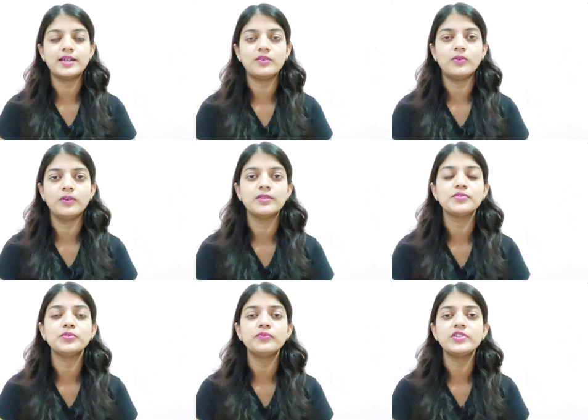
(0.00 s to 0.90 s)
at all,
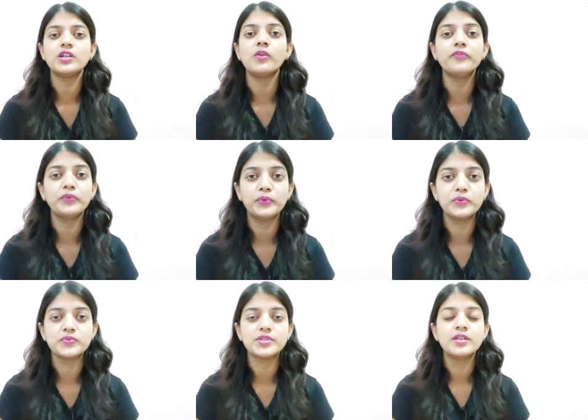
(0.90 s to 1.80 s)
so which are of no
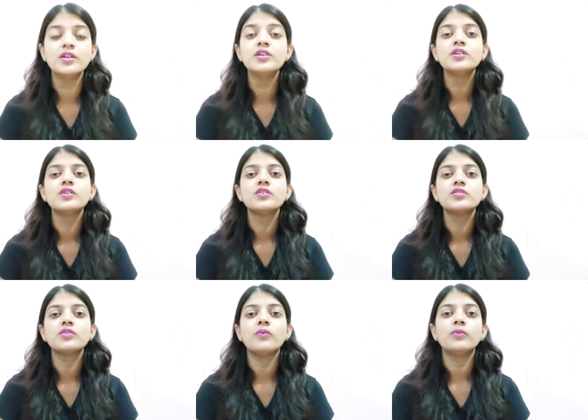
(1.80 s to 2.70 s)
use.
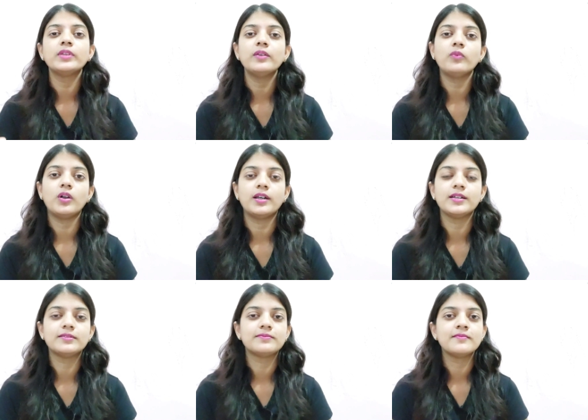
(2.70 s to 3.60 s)
So then what?
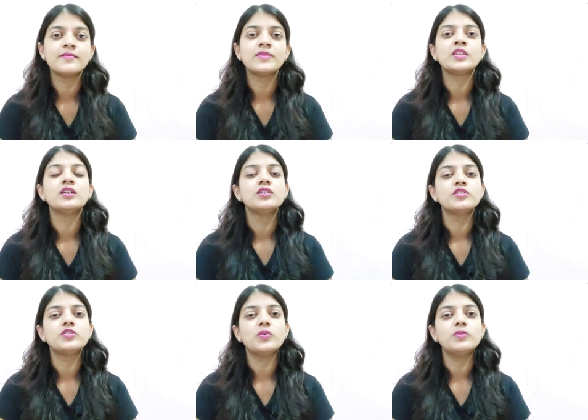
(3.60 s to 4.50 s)

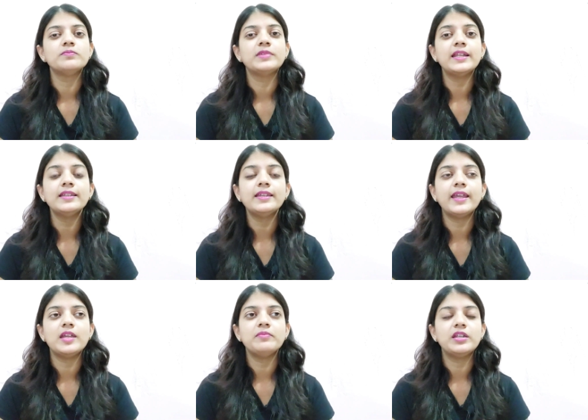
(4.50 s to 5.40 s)
So then
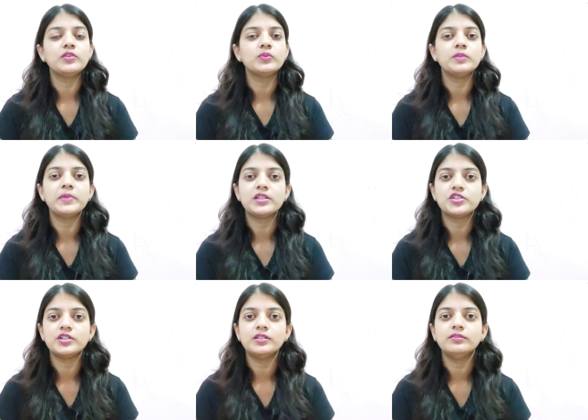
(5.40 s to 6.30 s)
came into the
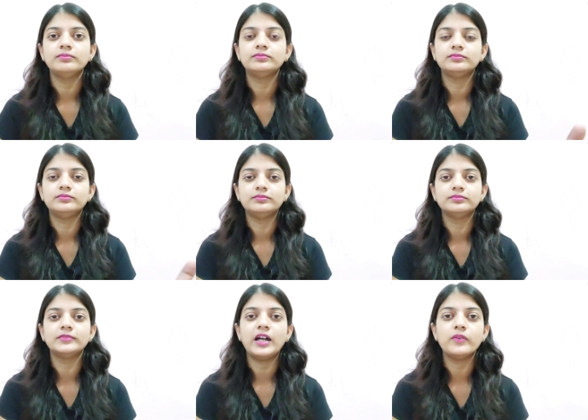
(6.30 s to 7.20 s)
picture
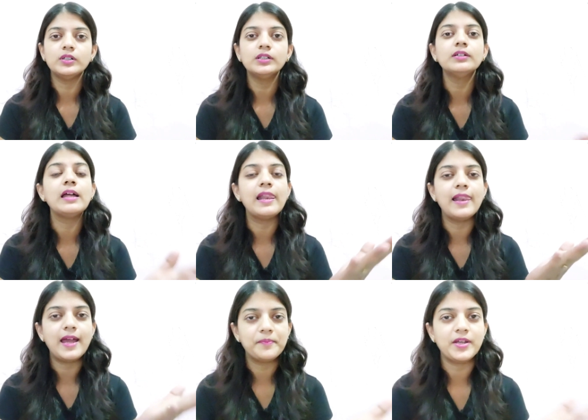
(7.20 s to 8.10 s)
our
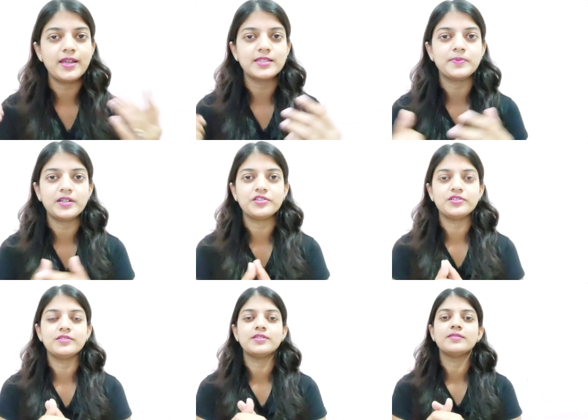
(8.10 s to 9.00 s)
lambda
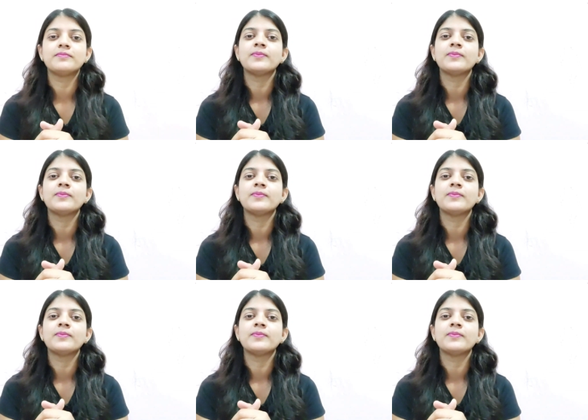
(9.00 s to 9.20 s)
expressions,